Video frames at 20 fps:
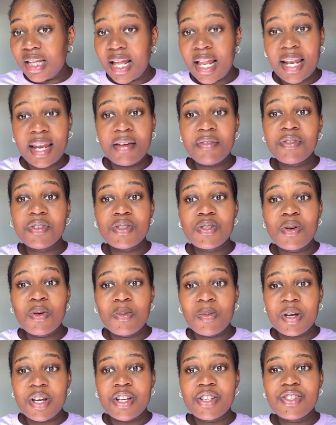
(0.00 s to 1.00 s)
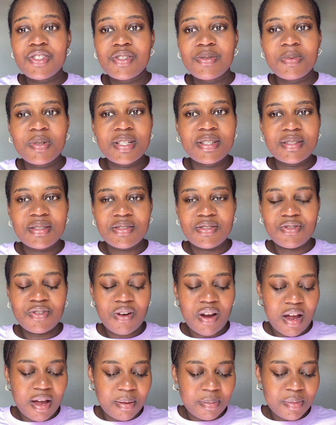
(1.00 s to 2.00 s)
I love you so much. Please
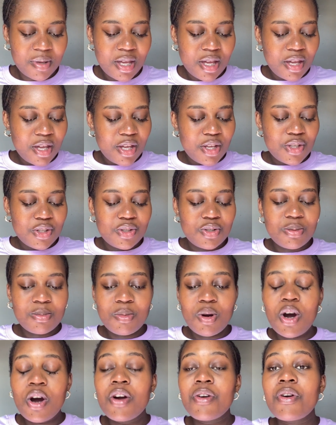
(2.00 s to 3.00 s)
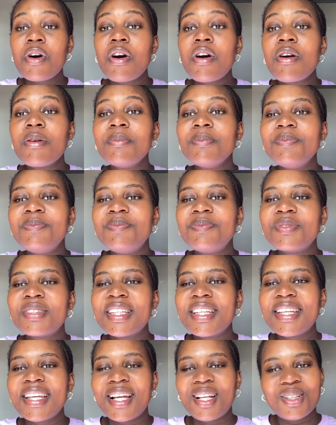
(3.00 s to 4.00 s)
subscribe. Tomorrow,
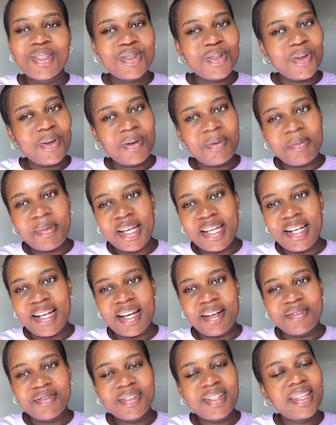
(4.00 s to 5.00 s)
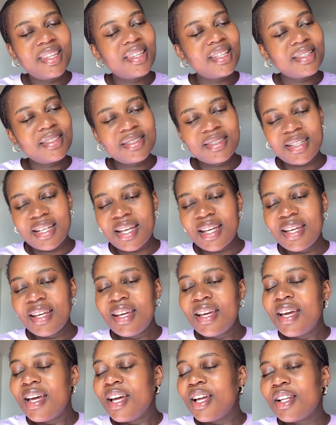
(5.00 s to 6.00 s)
Girl Talk, my love. Thursday,
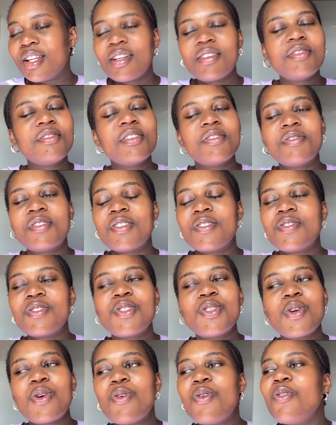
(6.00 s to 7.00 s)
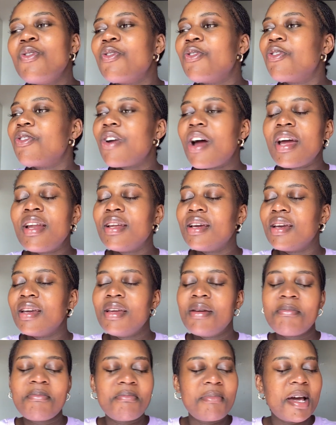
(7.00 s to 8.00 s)
TLOF show. Friday,
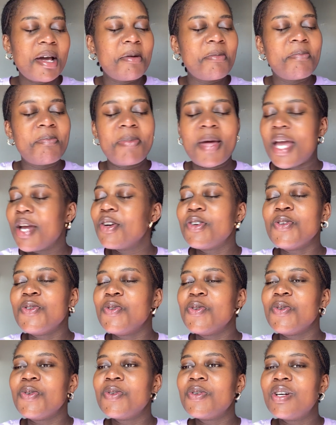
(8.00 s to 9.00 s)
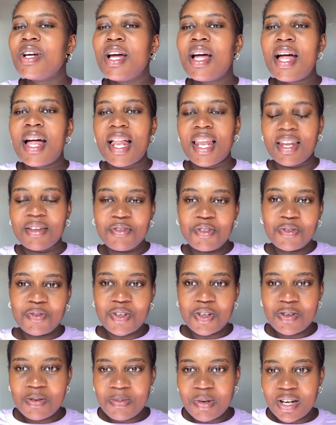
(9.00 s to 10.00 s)
Magbengu. I love you
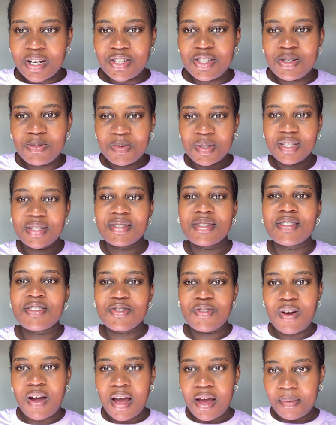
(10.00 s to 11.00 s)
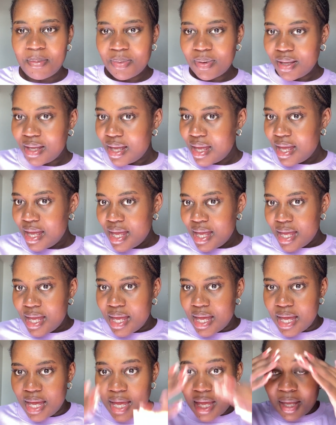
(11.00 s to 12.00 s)
very much. Please subscribe.
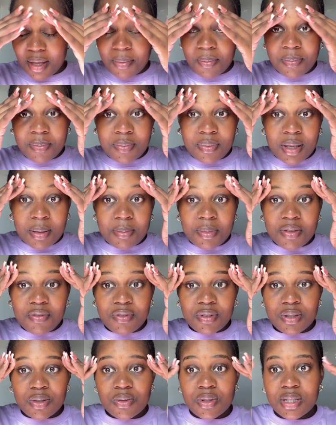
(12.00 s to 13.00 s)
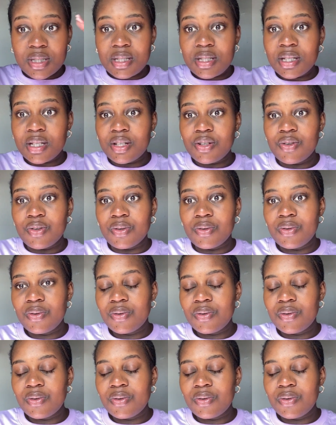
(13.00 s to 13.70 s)
I'm even sweating.